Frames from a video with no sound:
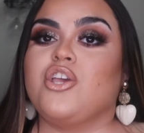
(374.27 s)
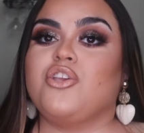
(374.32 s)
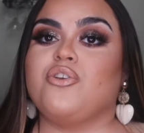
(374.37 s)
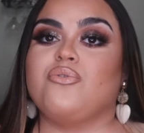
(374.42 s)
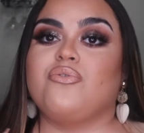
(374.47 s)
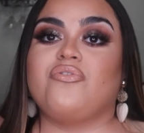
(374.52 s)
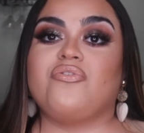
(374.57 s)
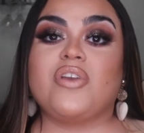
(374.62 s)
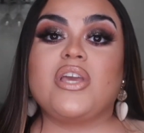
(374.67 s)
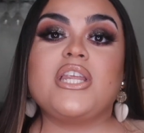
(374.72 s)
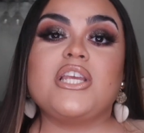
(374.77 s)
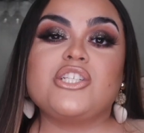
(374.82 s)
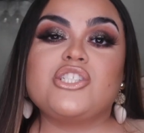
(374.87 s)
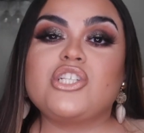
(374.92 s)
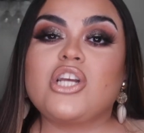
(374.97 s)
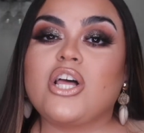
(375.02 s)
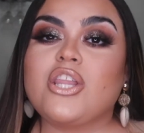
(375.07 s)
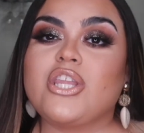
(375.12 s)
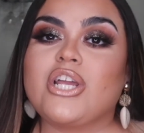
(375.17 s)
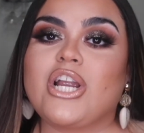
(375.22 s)
You feed
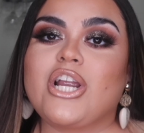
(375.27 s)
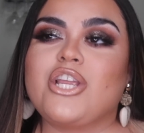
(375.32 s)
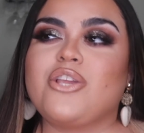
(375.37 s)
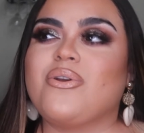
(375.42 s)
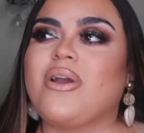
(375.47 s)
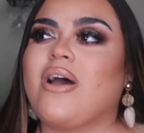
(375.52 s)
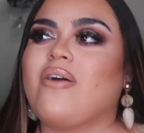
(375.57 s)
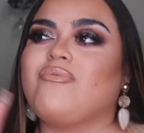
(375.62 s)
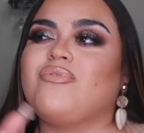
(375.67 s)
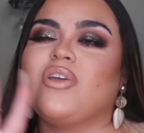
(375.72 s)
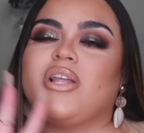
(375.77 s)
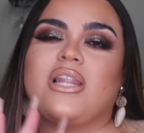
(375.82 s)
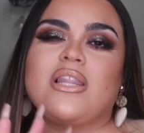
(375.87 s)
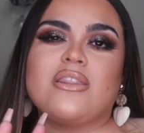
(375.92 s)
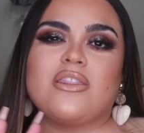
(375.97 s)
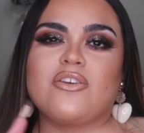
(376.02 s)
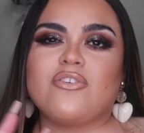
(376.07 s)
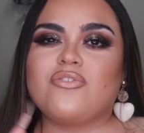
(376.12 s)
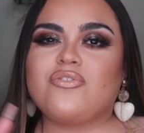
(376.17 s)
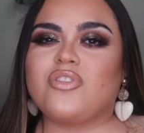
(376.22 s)
each other, you have
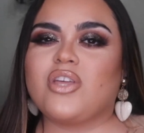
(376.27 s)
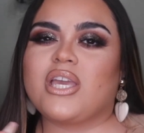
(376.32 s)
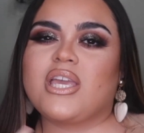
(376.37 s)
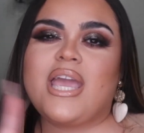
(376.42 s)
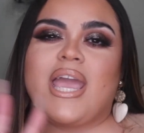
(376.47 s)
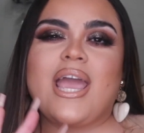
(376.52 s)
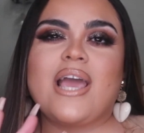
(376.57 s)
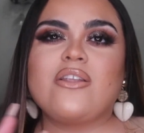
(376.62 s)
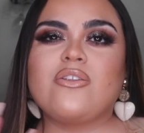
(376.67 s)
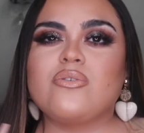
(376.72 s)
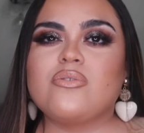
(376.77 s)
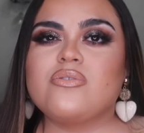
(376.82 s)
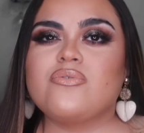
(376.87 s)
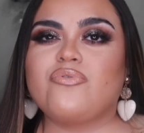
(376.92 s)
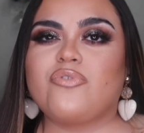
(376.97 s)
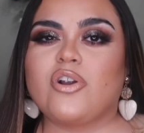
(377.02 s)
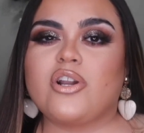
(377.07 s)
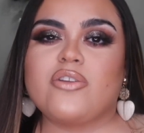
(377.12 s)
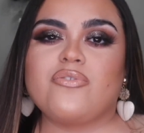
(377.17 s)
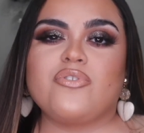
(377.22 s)
the candle
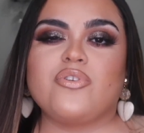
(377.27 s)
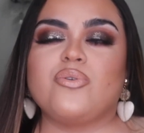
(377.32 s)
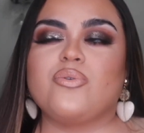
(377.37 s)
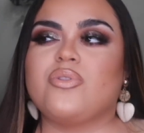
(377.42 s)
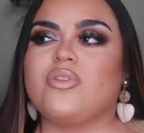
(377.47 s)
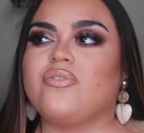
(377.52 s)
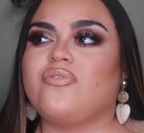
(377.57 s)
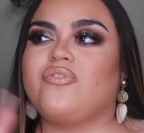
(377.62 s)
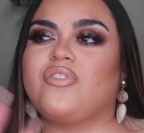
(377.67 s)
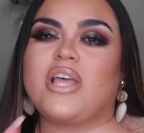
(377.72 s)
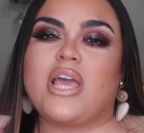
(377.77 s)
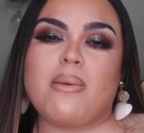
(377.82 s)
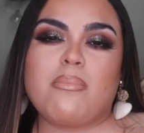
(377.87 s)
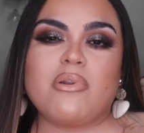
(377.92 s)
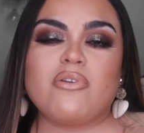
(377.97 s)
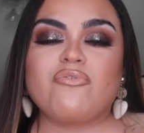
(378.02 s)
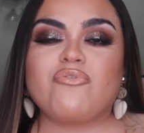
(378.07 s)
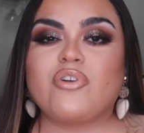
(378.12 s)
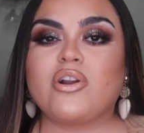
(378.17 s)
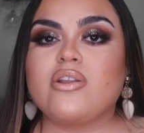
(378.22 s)
in front of you, the
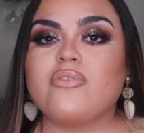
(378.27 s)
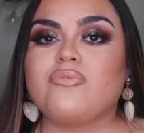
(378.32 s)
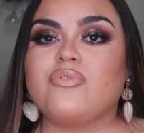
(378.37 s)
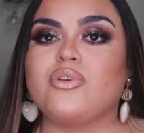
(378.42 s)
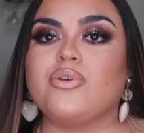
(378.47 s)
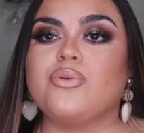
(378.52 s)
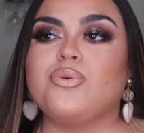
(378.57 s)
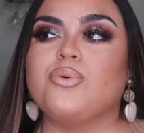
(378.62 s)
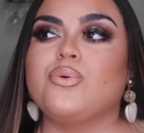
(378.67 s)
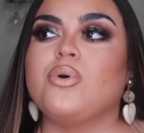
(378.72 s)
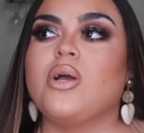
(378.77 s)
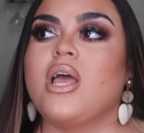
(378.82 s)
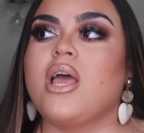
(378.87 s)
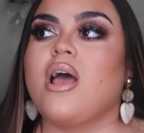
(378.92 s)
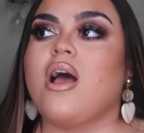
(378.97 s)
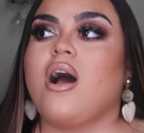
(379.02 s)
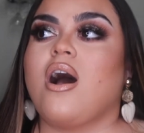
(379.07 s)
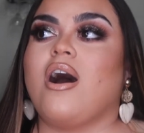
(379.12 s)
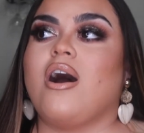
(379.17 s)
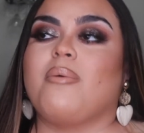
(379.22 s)
flame in front of you,
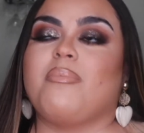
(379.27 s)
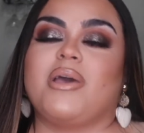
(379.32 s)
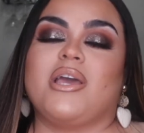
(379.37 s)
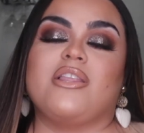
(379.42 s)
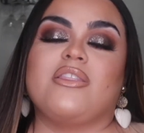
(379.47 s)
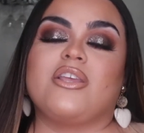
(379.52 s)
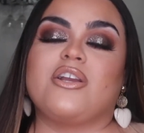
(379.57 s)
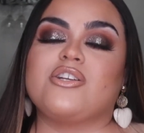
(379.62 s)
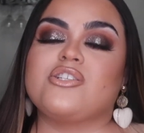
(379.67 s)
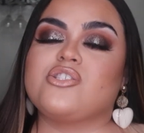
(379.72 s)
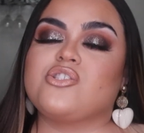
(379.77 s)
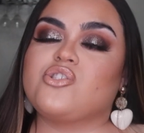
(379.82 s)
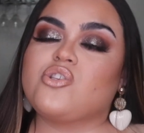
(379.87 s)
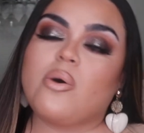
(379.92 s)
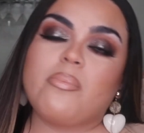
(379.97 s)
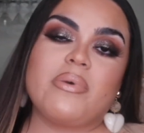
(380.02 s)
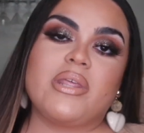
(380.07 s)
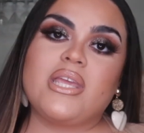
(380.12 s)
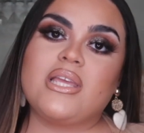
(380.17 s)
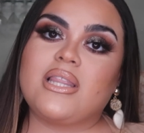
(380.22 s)
and there's
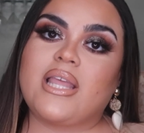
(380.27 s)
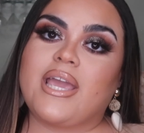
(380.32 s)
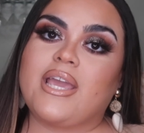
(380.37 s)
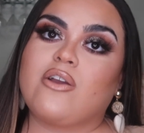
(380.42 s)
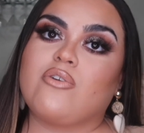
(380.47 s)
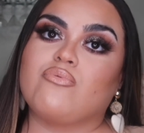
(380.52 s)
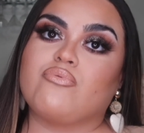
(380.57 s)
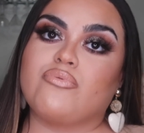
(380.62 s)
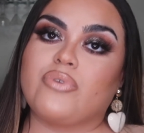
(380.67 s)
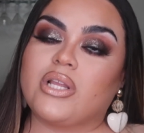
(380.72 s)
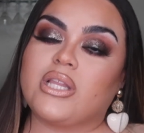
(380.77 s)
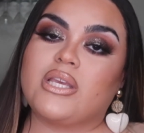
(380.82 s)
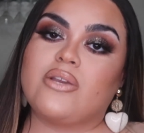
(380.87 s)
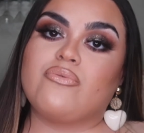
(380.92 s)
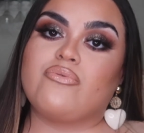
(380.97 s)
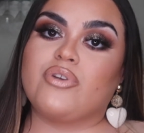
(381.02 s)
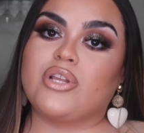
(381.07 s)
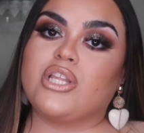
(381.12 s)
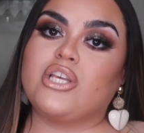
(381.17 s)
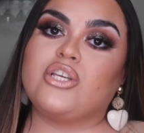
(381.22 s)
so many like
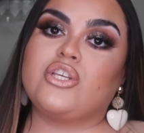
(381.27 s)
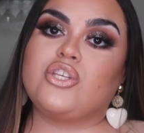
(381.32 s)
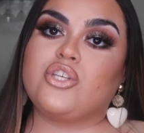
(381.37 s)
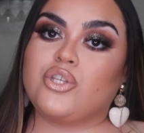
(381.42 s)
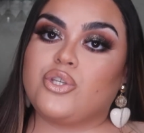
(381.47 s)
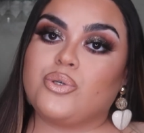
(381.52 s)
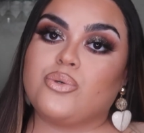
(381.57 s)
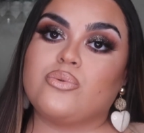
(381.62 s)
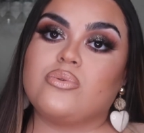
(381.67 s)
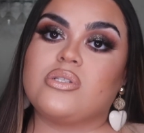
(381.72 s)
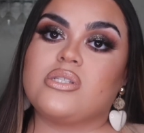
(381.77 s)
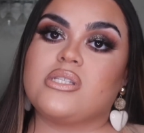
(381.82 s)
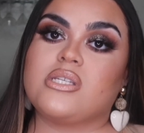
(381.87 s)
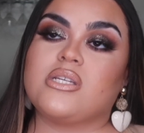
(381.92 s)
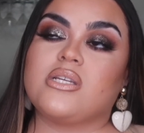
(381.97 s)
really cute